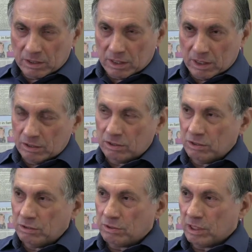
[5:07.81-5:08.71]
Can
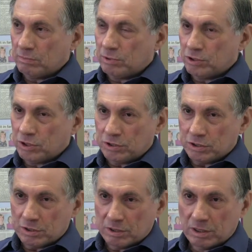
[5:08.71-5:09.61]
you get
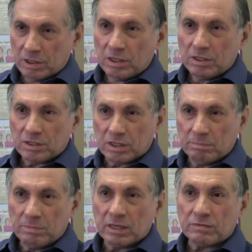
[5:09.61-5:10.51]
Patricia to
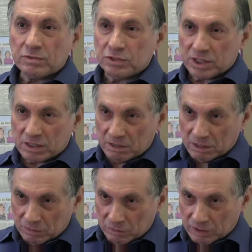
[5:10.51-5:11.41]
come back for a second
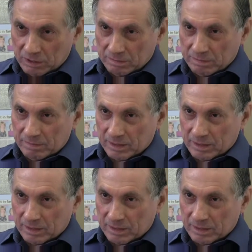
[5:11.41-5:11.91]
night running?